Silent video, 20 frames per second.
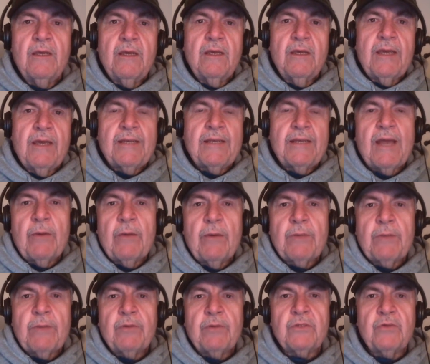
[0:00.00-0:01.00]
And yeah, we
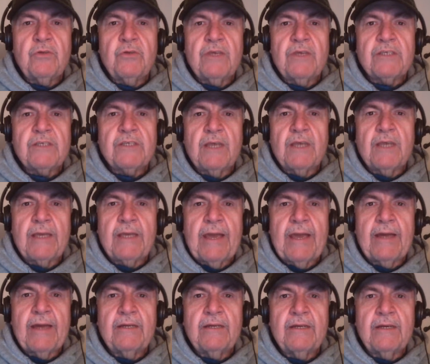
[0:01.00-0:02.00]
can do things like
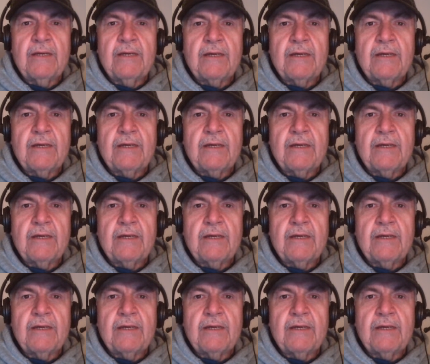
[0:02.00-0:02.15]
add